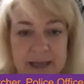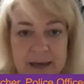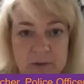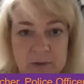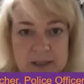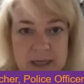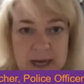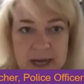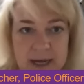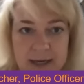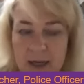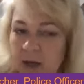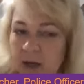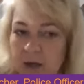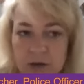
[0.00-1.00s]
It was like,
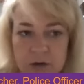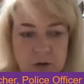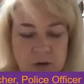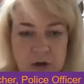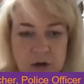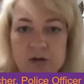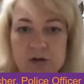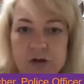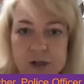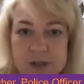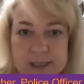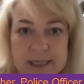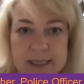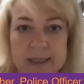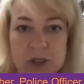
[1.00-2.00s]
no, you just
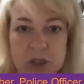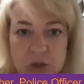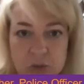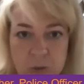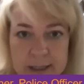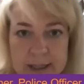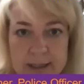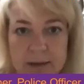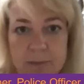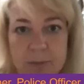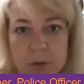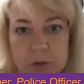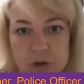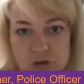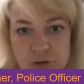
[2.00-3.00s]
need to tweak and
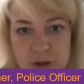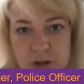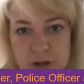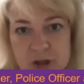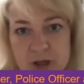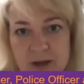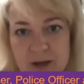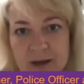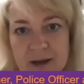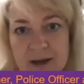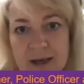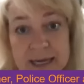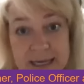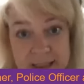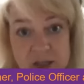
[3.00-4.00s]
put structure
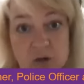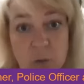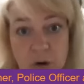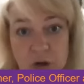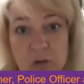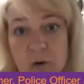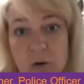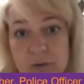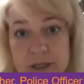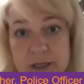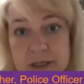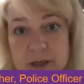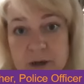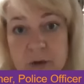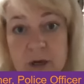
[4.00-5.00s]
into what you already
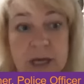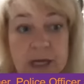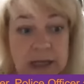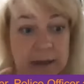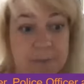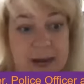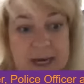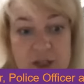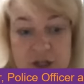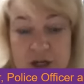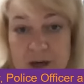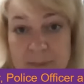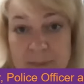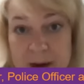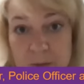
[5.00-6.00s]
do. You're passionate
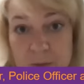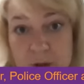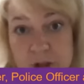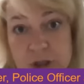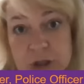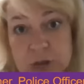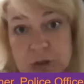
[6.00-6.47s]
about what you do.